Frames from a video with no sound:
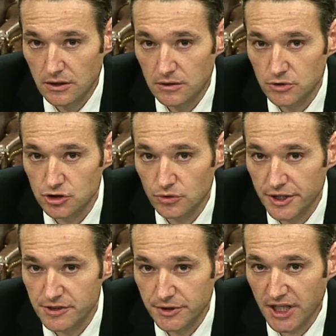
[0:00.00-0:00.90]
almost
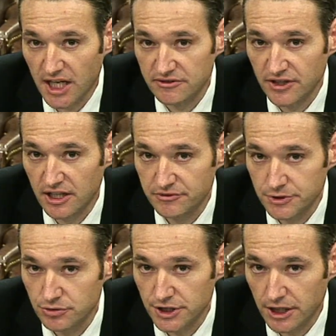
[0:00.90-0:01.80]
always about half-half
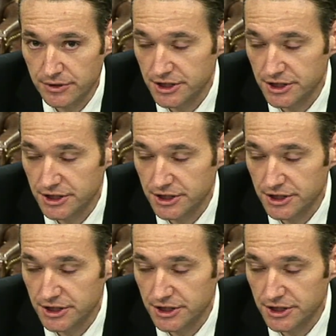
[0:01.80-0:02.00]
between carried